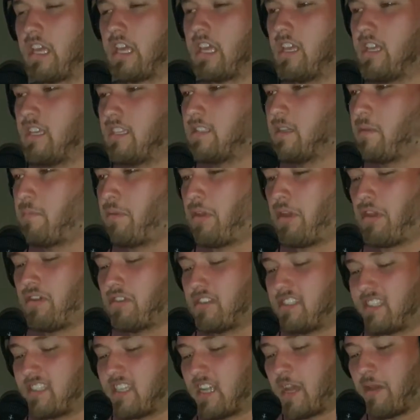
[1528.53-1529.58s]
Here's a
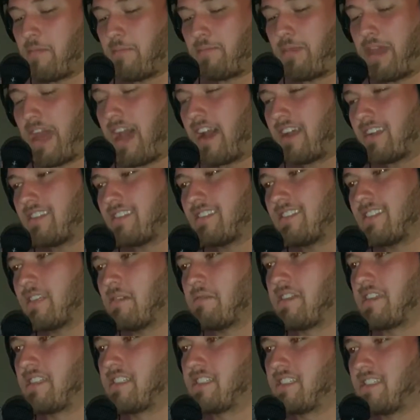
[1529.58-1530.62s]
post about
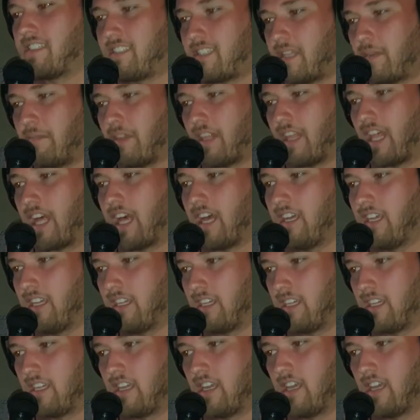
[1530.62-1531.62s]
something similar.